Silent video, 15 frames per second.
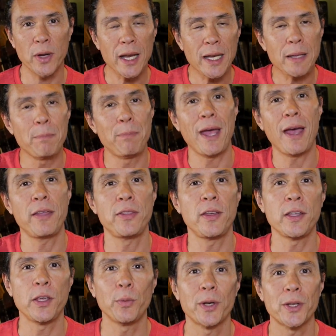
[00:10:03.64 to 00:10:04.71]
or any bad
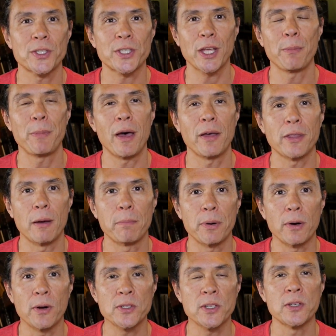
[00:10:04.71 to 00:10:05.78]
thing you want to say about that
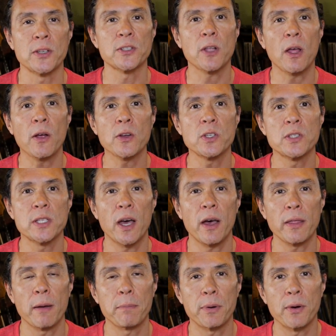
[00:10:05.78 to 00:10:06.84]
person as long as you
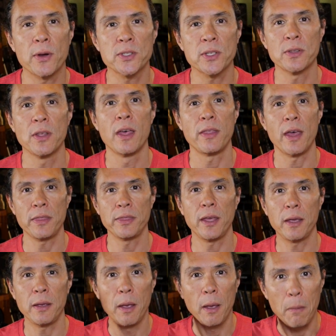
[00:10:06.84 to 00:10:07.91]
tell that person that
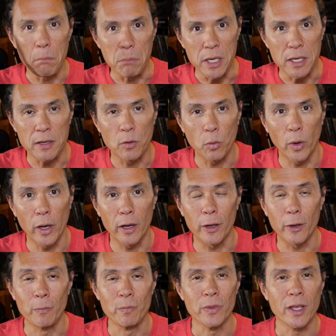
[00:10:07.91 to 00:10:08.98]
they mean
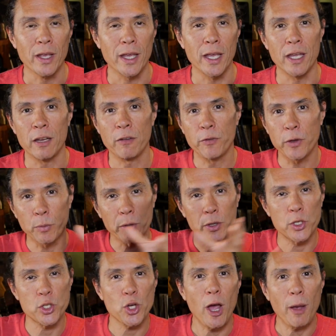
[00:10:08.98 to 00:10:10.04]
well? And if you were
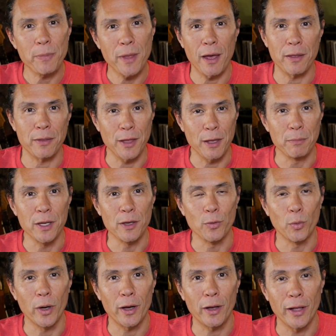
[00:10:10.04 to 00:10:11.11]
to chop that they mean
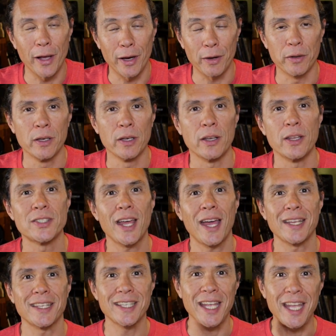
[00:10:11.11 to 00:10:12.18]
well out, is
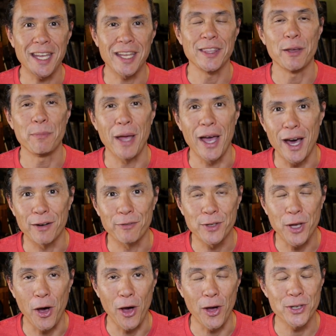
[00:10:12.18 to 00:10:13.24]
that taking them out of
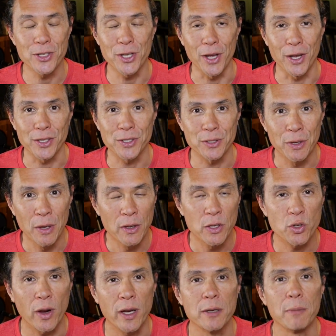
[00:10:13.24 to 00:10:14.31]
context,
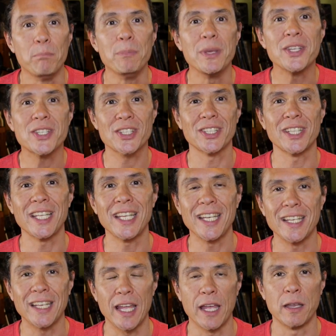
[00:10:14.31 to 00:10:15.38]
trying to
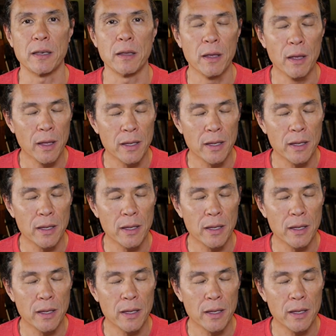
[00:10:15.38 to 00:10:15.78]
mislead and